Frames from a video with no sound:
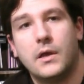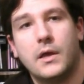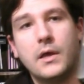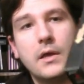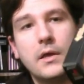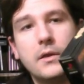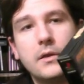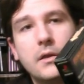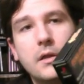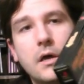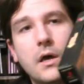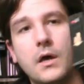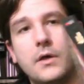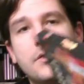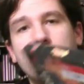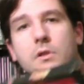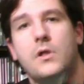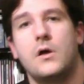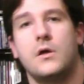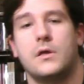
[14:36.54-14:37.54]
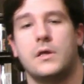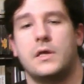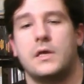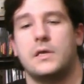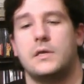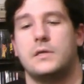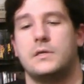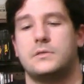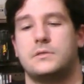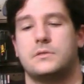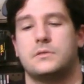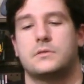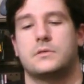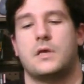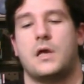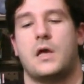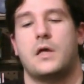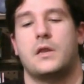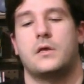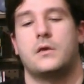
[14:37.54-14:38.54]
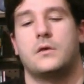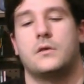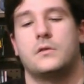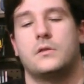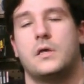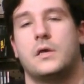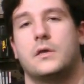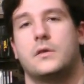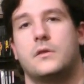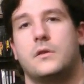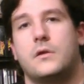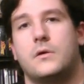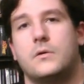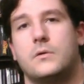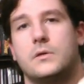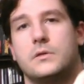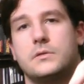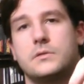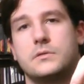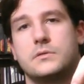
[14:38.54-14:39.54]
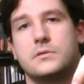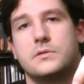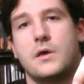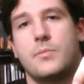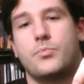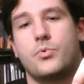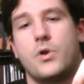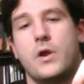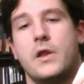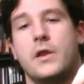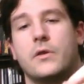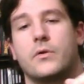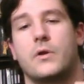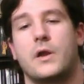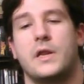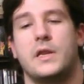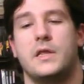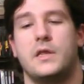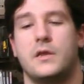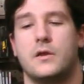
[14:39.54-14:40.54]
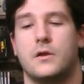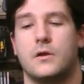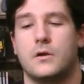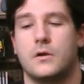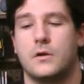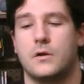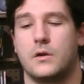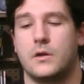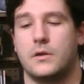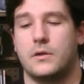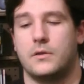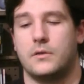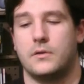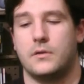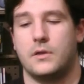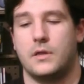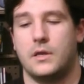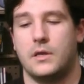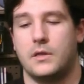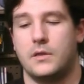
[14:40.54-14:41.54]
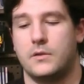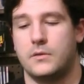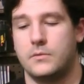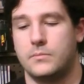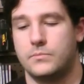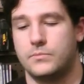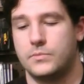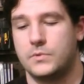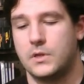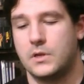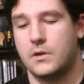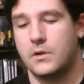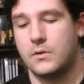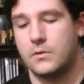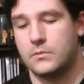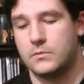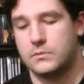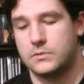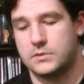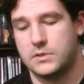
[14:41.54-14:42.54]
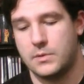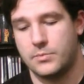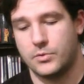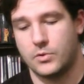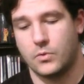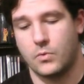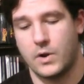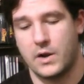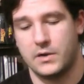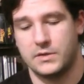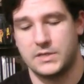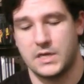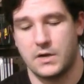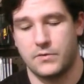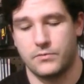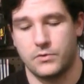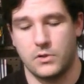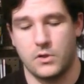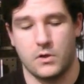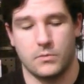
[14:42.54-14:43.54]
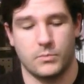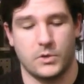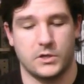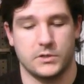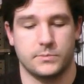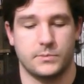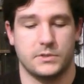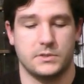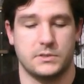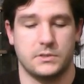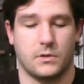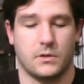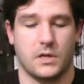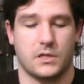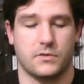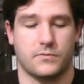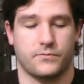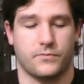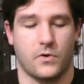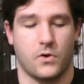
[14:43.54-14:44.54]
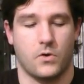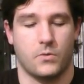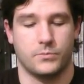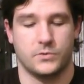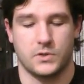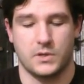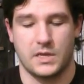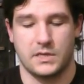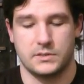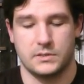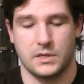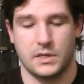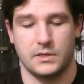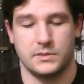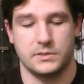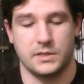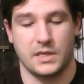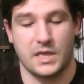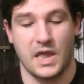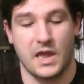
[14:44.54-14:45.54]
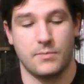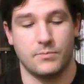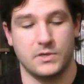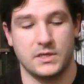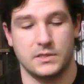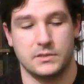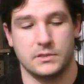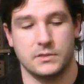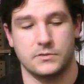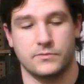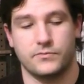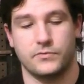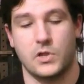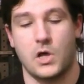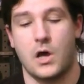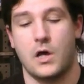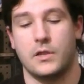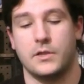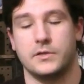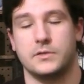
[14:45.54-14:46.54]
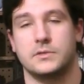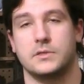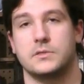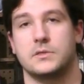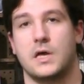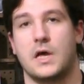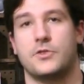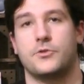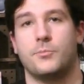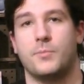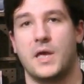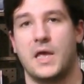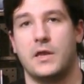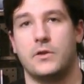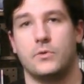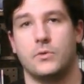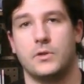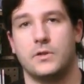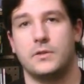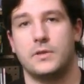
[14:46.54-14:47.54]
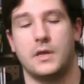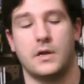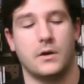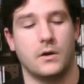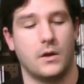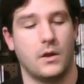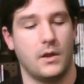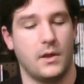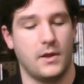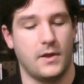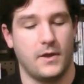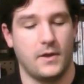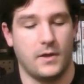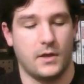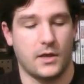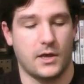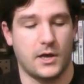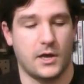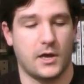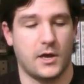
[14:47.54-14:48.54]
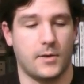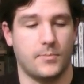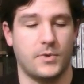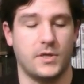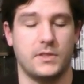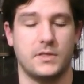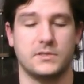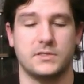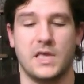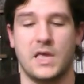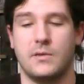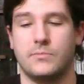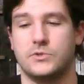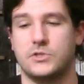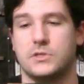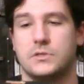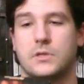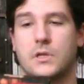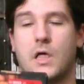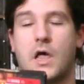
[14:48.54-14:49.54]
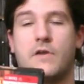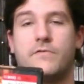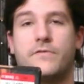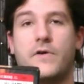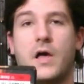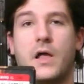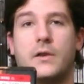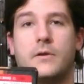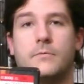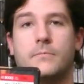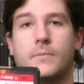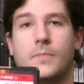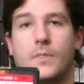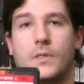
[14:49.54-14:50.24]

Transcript: And it's kind of like, it's separating right here, and typical wear and tear for a long box, but it's still got the foam, so that's nice. The game disc is flawless. It's got the manual in there. And this game's just a lot of fun.